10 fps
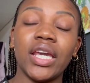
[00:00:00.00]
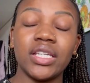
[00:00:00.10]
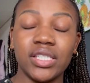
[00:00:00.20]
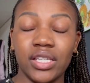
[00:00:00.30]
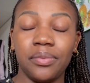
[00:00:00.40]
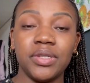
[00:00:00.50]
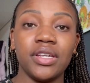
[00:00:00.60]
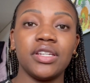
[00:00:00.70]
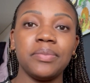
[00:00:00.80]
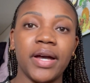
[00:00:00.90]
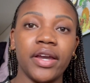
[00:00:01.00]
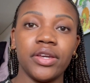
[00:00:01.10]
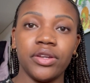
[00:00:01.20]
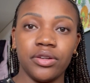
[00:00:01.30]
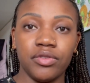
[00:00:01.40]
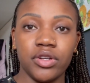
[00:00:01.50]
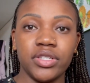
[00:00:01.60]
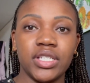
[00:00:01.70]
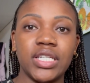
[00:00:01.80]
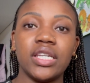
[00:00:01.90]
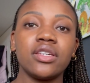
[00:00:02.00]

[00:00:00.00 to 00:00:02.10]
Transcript: accepted by a university,